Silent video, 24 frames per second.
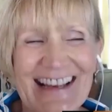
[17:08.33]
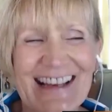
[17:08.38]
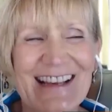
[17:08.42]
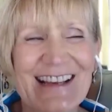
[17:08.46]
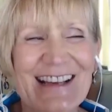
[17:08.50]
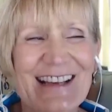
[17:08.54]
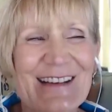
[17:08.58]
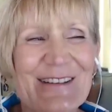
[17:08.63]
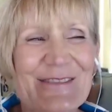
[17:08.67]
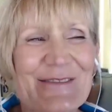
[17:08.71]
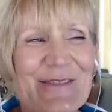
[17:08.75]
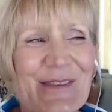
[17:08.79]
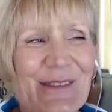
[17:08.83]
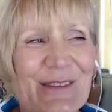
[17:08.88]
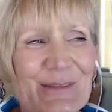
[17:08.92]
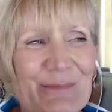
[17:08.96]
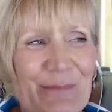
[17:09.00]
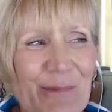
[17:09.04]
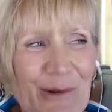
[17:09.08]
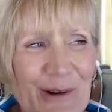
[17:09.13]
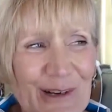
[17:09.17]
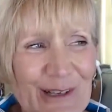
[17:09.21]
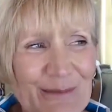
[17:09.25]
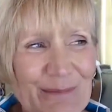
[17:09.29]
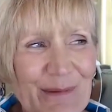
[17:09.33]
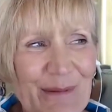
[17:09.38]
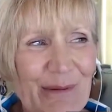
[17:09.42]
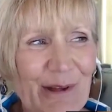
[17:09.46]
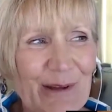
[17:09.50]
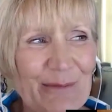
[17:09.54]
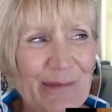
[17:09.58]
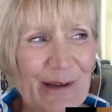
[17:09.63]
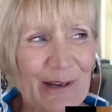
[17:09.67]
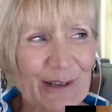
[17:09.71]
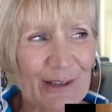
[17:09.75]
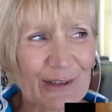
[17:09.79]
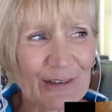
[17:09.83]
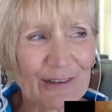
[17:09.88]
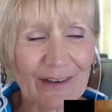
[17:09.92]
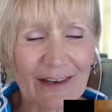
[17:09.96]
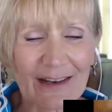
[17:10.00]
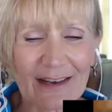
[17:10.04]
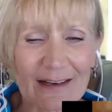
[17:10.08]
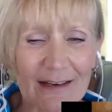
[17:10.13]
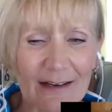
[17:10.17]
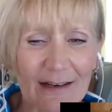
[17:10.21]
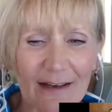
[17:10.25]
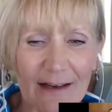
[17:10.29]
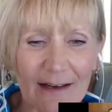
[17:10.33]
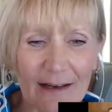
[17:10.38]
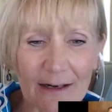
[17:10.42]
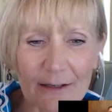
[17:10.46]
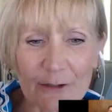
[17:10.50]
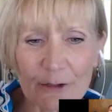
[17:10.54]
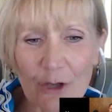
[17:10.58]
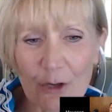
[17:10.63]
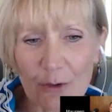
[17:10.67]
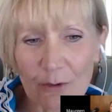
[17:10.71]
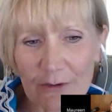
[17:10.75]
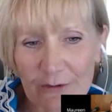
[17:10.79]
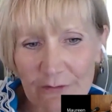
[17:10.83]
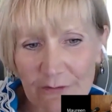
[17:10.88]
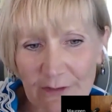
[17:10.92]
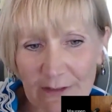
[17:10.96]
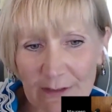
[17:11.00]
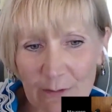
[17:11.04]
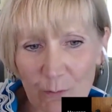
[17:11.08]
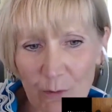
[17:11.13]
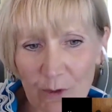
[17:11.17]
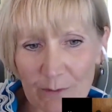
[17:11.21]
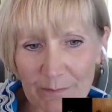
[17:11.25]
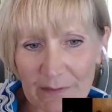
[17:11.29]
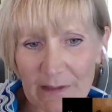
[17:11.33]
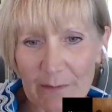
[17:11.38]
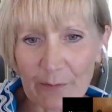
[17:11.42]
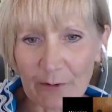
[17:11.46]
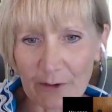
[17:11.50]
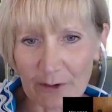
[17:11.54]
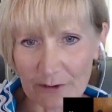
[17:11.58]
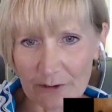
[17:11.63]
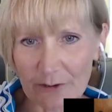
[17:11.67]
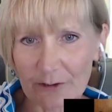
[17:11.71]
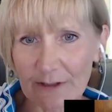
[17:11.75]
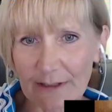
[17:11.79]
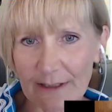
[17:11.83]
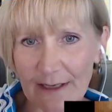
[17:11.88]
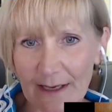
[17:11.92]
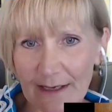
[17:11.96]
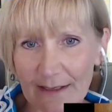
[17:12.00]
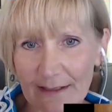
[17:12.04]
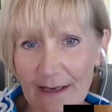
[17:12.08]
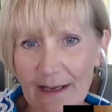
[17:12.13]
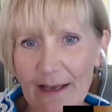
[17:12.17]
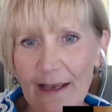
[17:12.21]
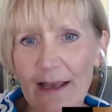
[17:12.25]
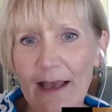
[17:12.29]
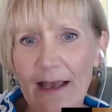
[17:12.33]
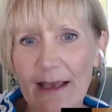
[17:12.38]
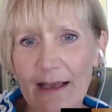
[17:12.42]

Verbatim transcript: Yeah. the sports people are better at saying are noticing what people are good at yeah.